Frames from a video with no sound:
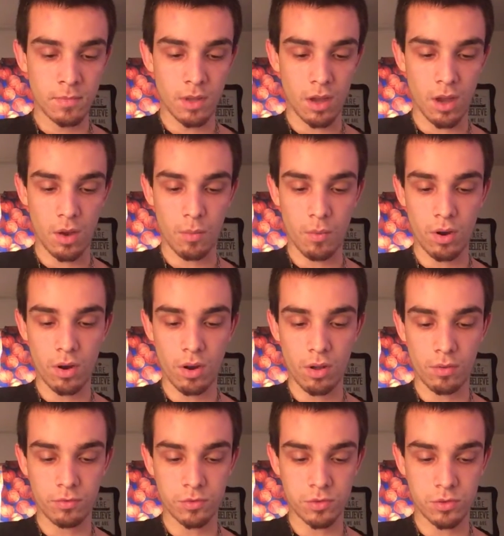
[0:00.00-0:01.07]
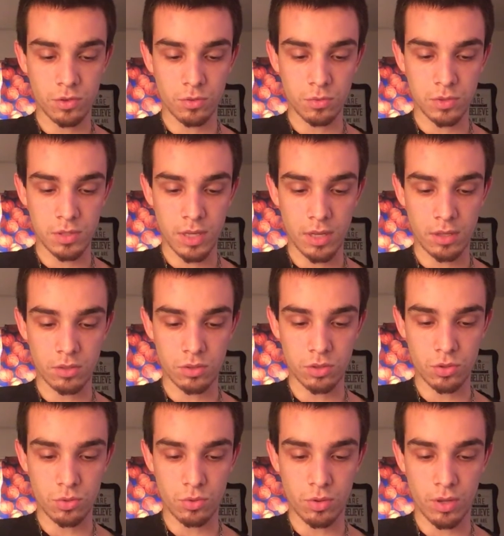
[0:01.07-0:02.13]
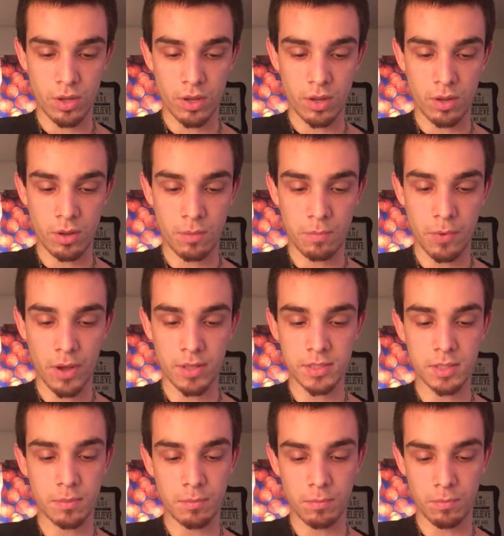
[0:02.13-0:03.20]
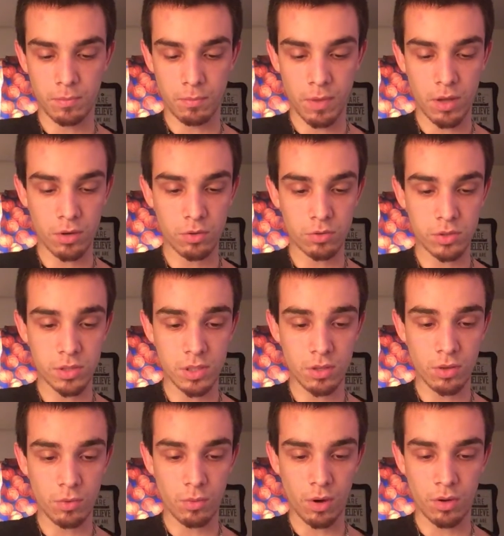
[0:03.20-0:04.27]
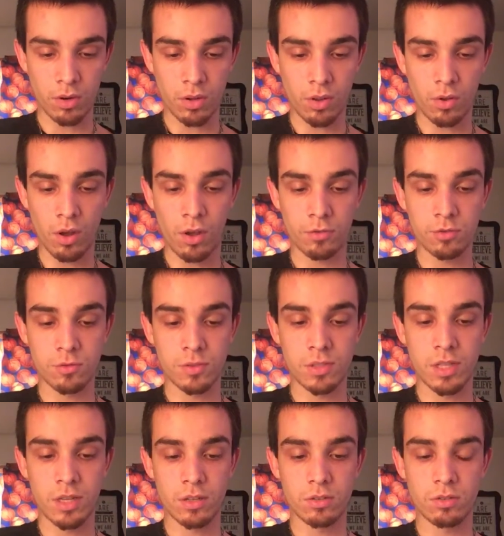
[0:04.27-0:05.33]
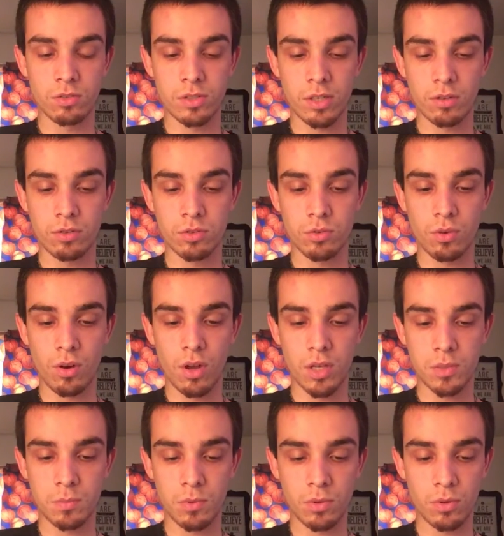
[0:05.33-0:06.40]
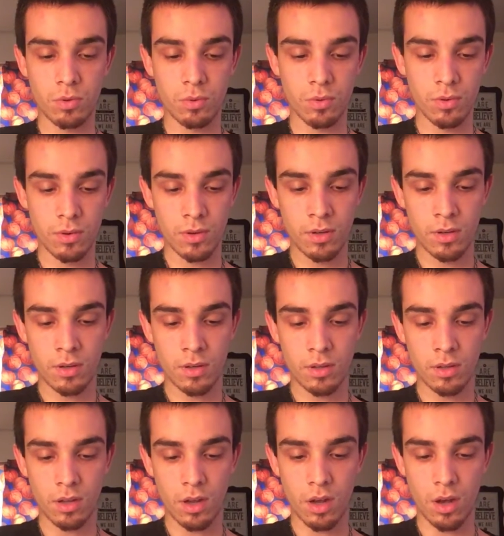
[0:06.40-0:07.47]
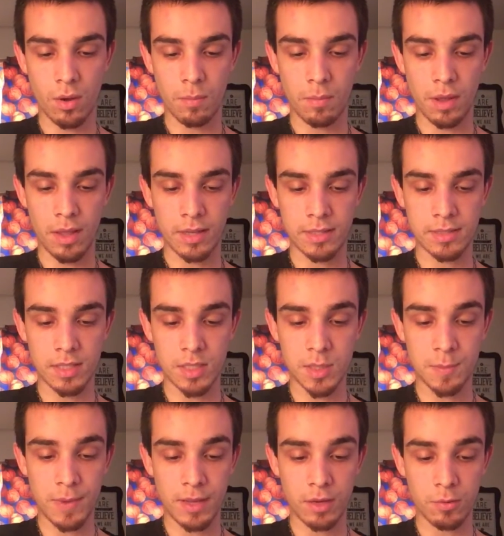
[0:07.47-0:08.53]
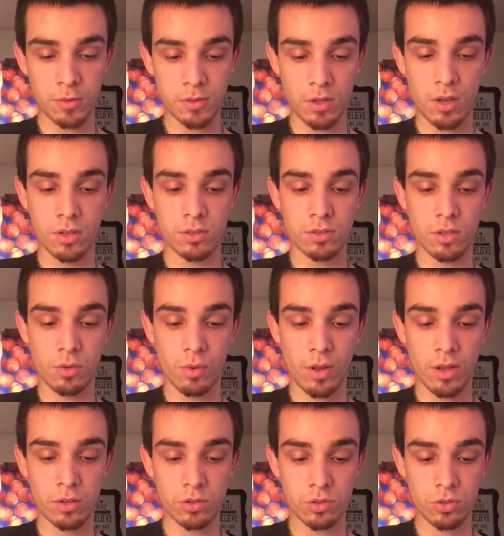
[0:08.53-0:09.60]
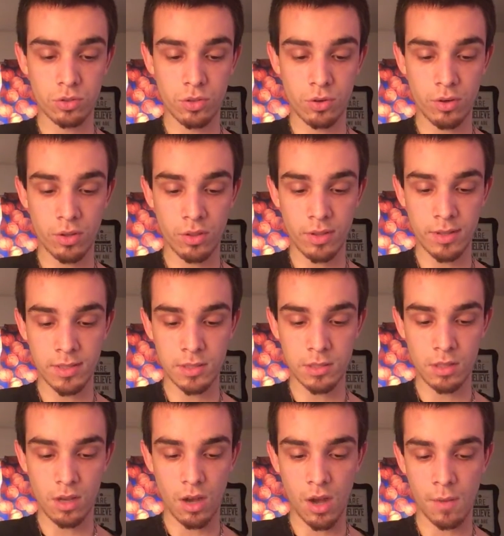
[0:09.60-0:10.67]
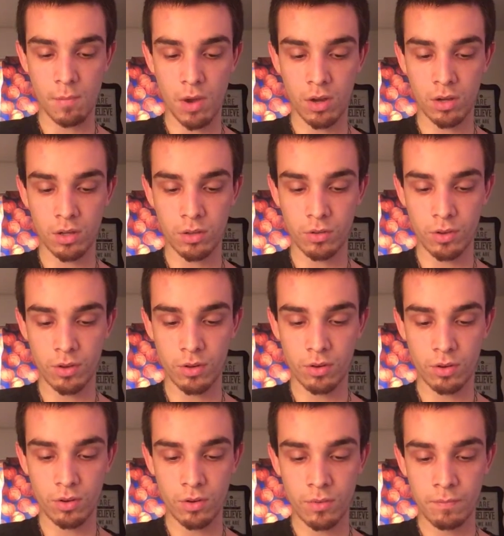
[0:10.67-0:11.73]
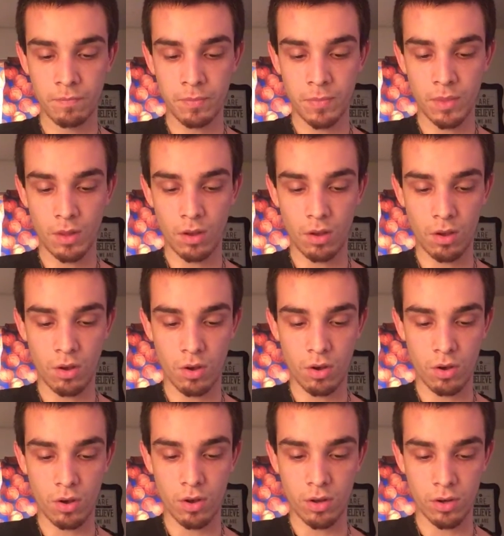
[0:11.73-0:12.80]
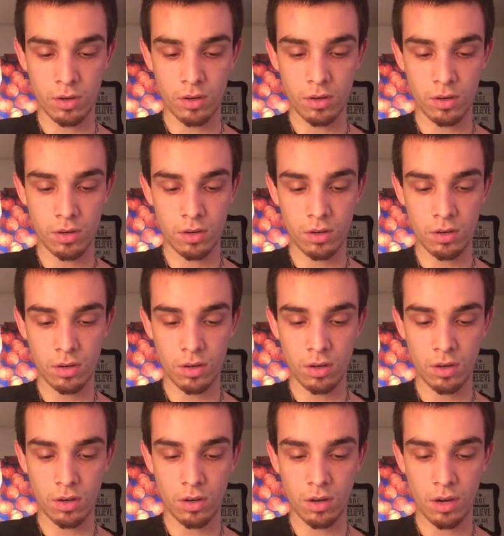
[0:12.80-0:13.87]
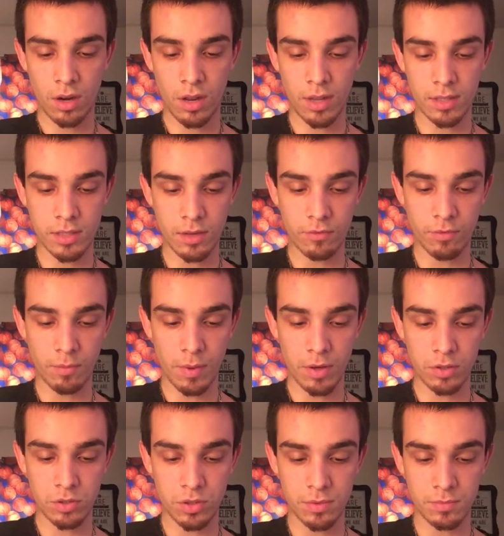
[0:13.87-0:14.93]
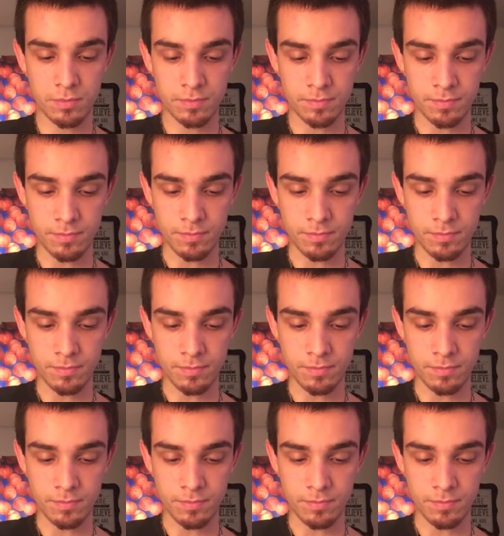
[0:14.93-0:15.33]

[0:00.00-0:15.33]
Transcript: one officer was taken to the Boston Medical Center. Another officer was taken to South Shore Hospital. A suspect was also injured during this. Unclear on his information.